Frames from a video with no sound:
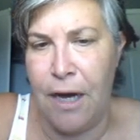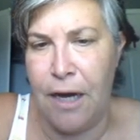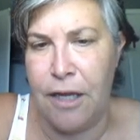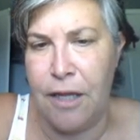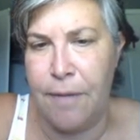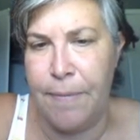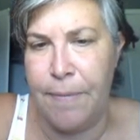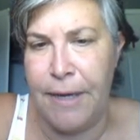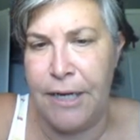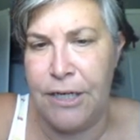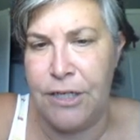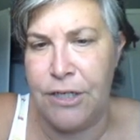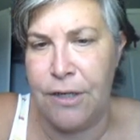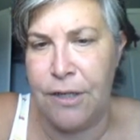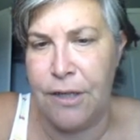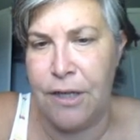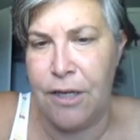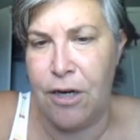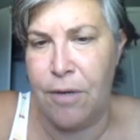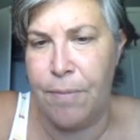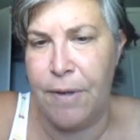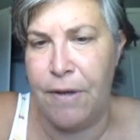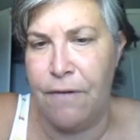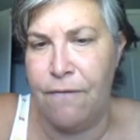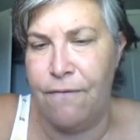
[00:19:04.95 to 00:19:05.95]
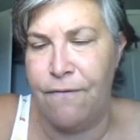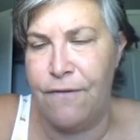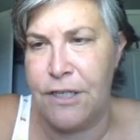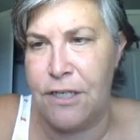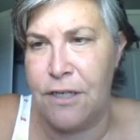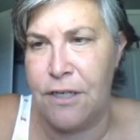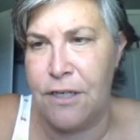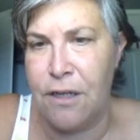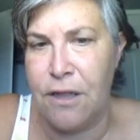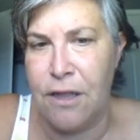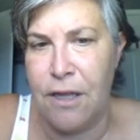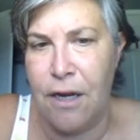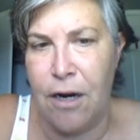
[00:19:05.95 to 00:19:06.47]
occupational therapy, and
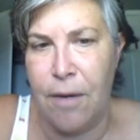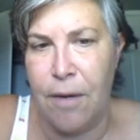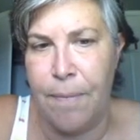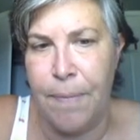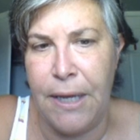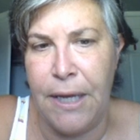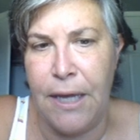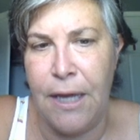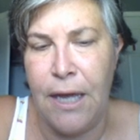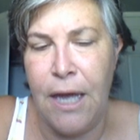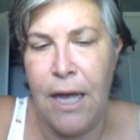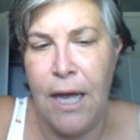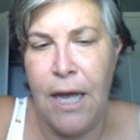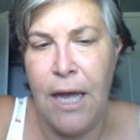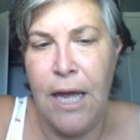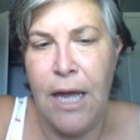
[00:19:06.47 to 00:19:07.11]
physical therapy